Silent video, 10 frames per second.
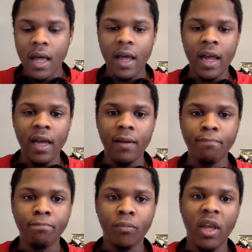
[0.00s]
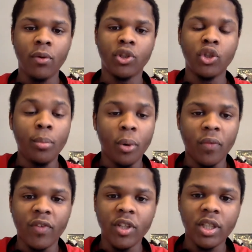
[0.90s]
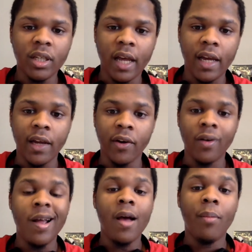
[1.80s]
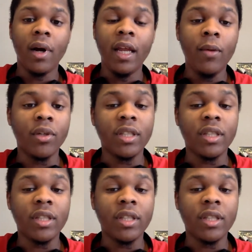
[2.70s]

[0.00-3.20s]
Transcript: and he was super efficient that year, but he was